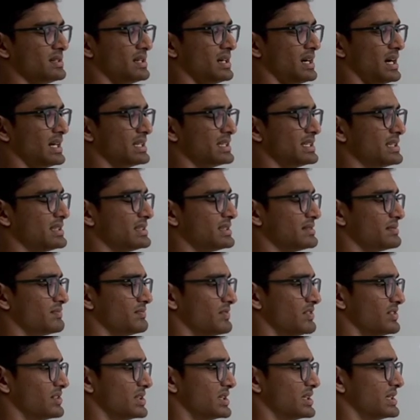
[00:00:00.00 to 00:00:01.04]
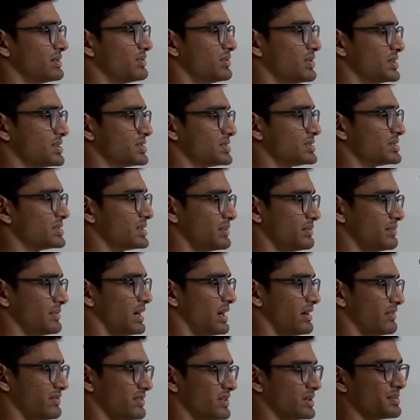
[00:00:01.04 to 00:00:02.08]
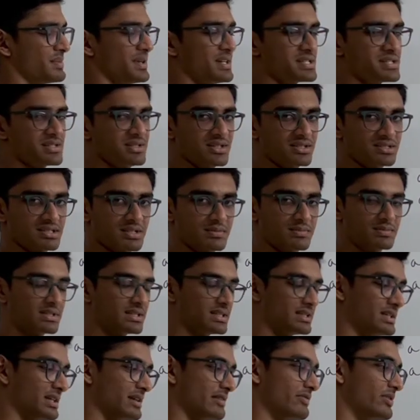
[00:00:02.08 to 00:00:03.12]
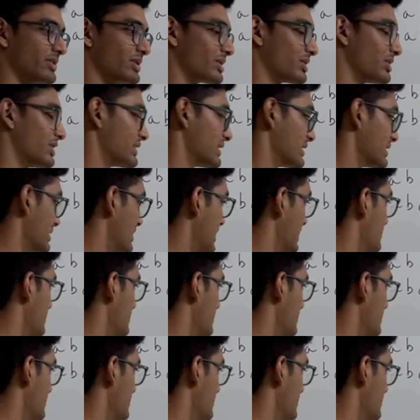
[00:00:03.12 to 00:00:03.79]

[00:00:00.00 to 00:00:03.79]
I think the word was some affirmation or something. I forgot. I